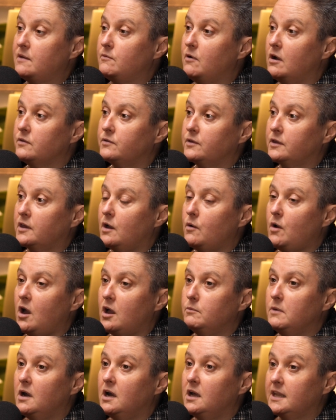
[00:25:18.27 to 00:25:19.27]
rather than go
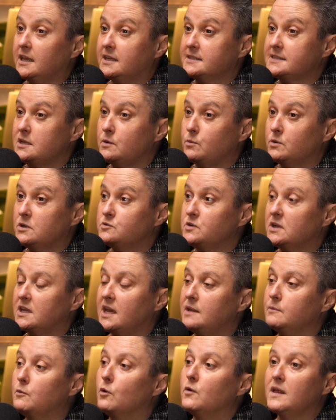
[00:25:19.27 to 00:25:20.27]
home early because they don't want to drink
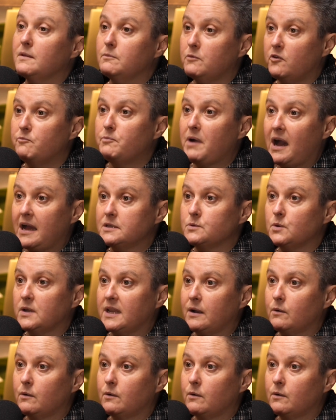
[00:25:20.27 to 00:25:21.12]
anymore, they'll move back to an